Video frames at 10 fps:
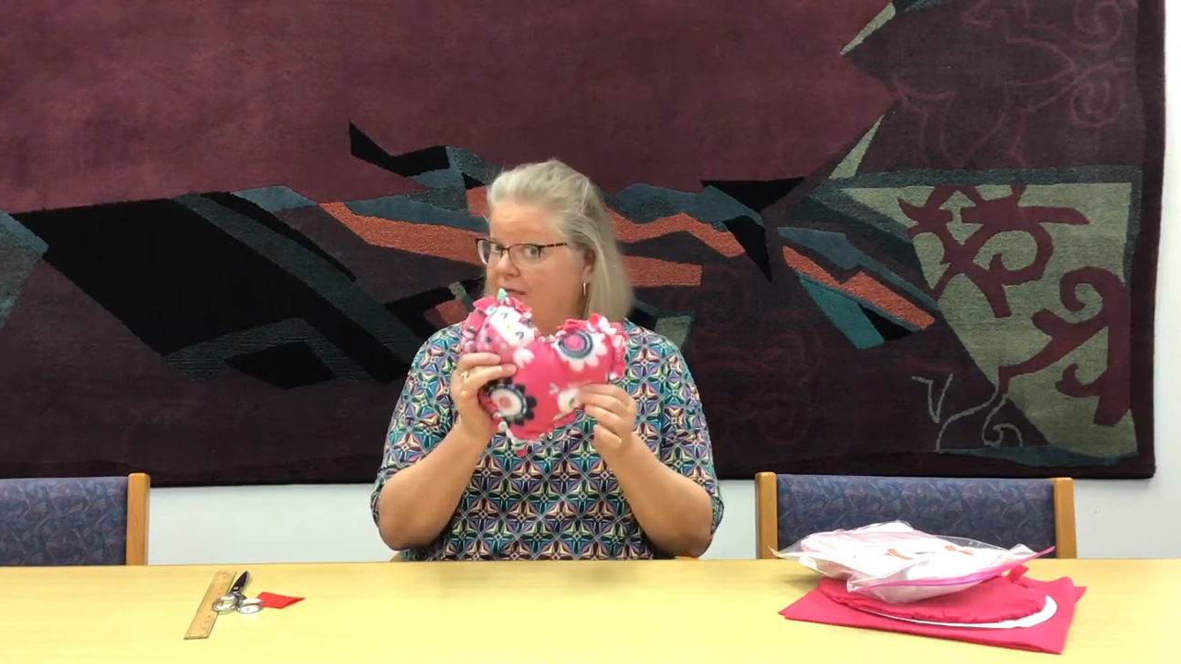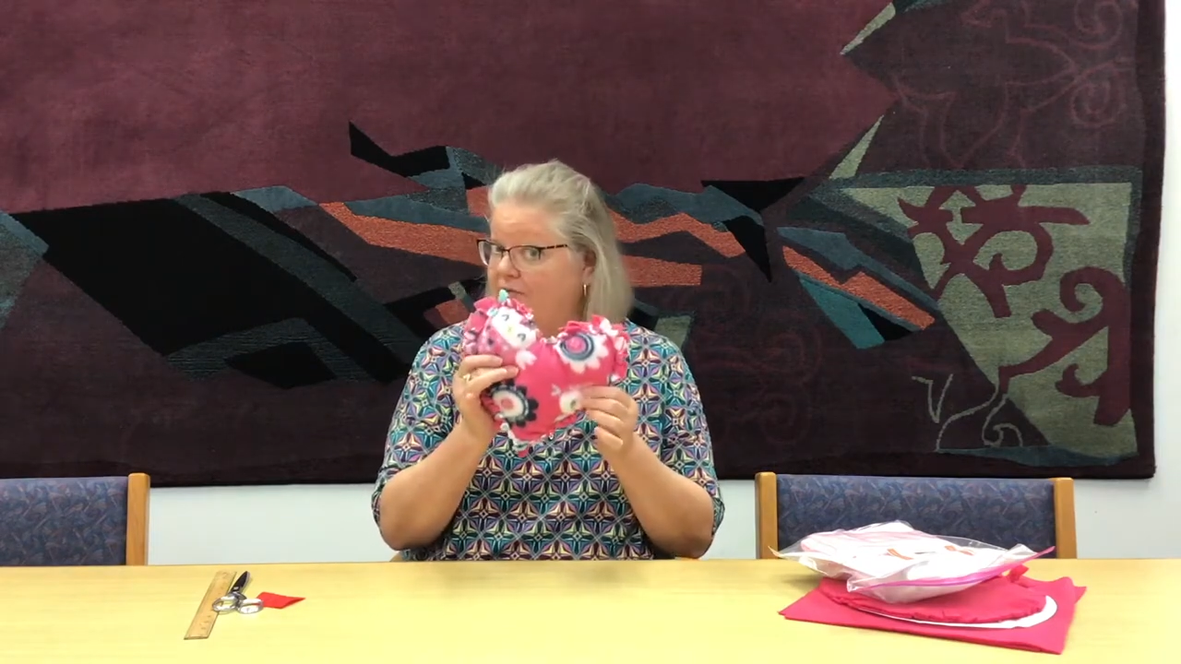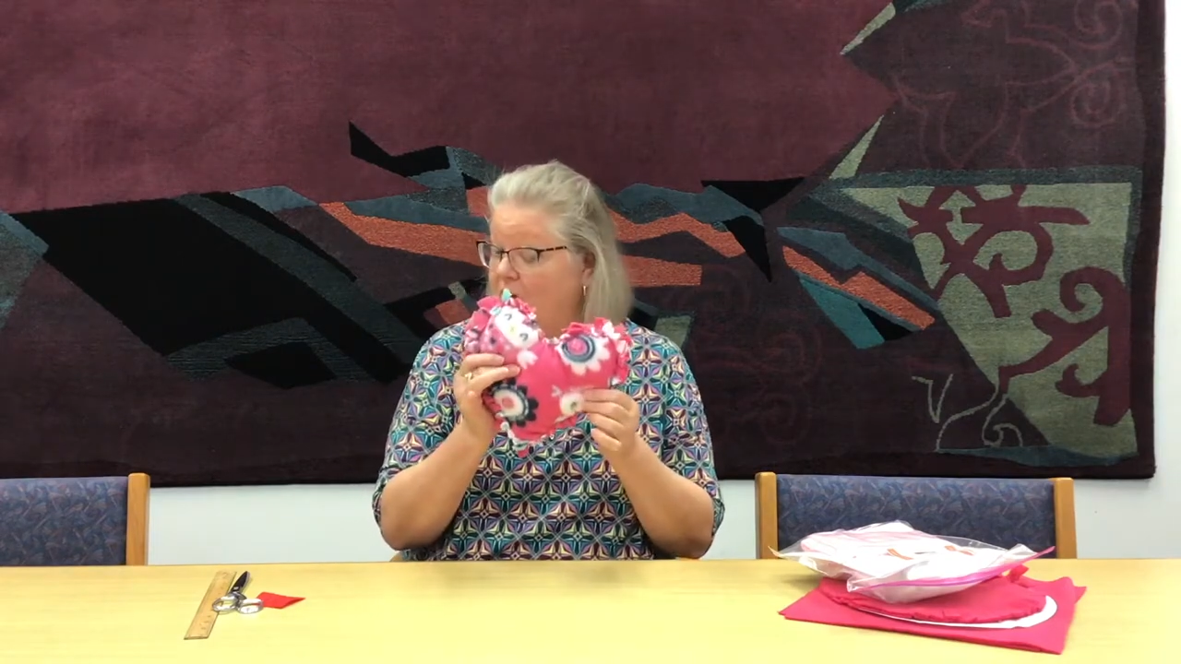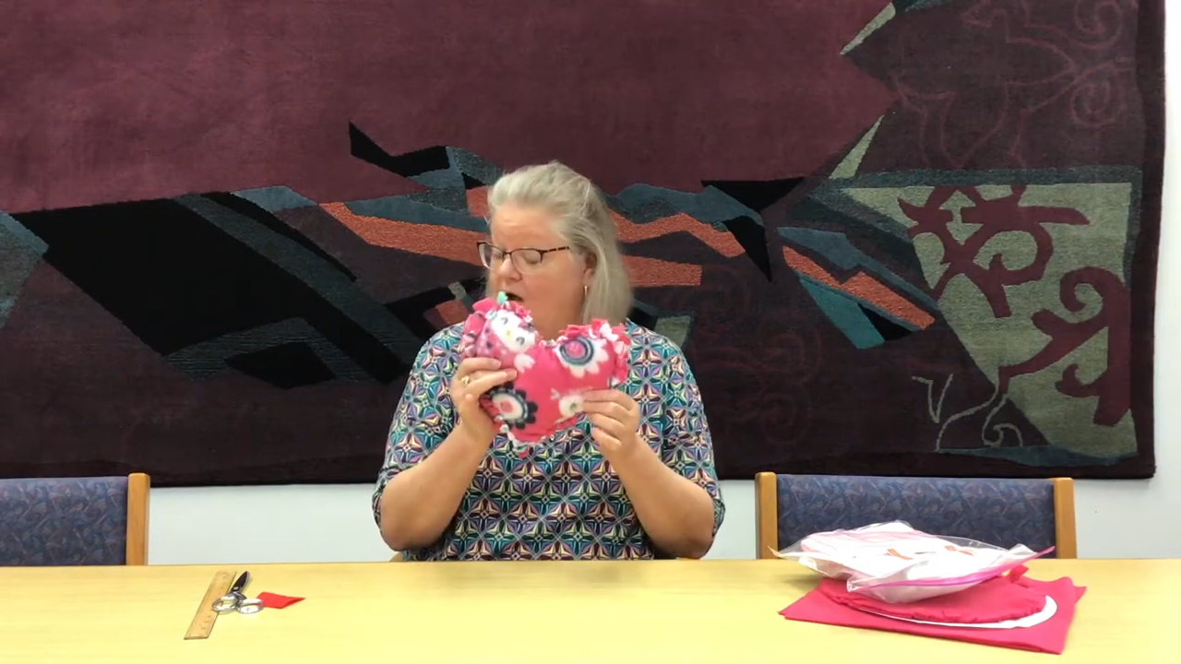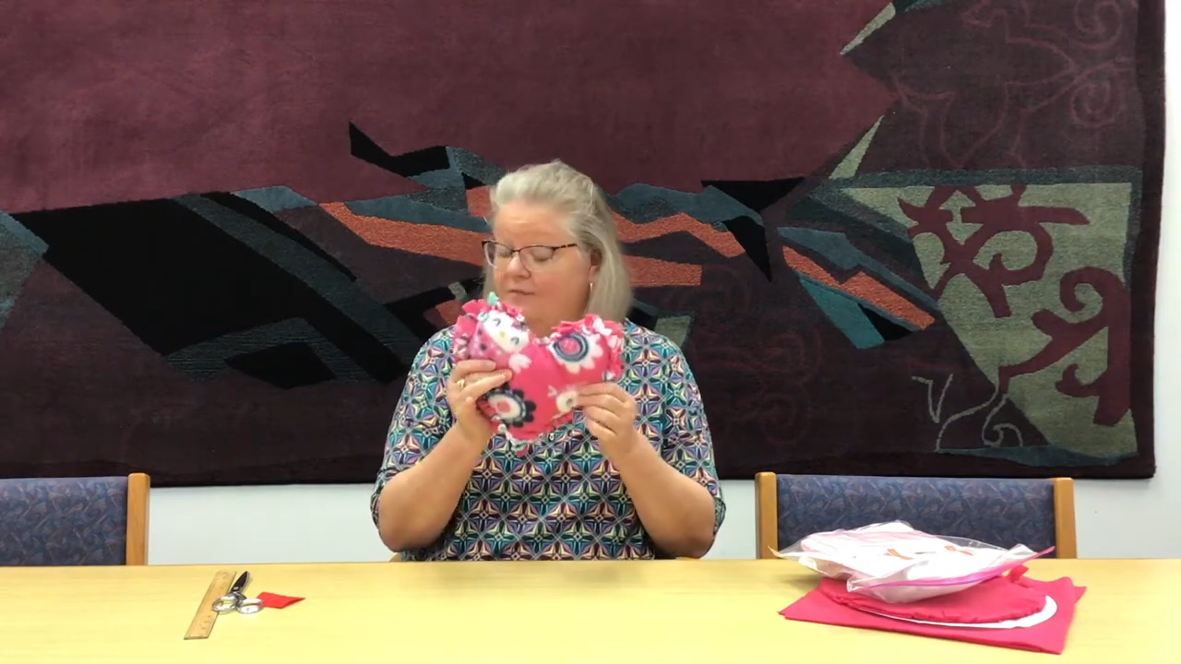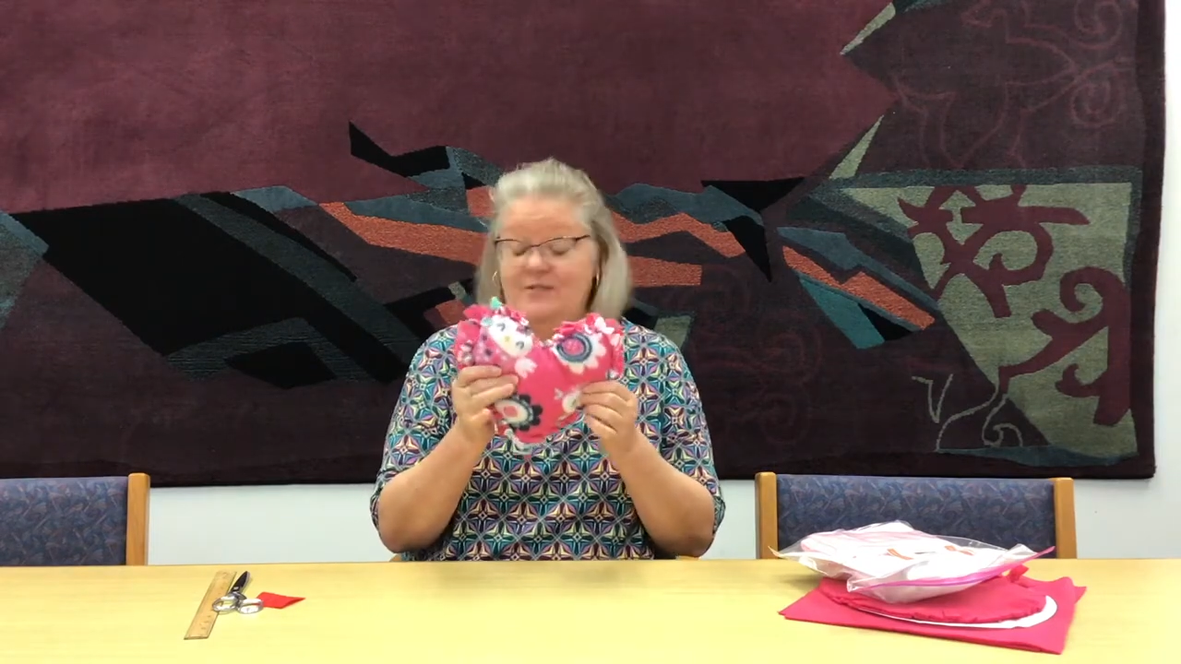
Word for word: involved,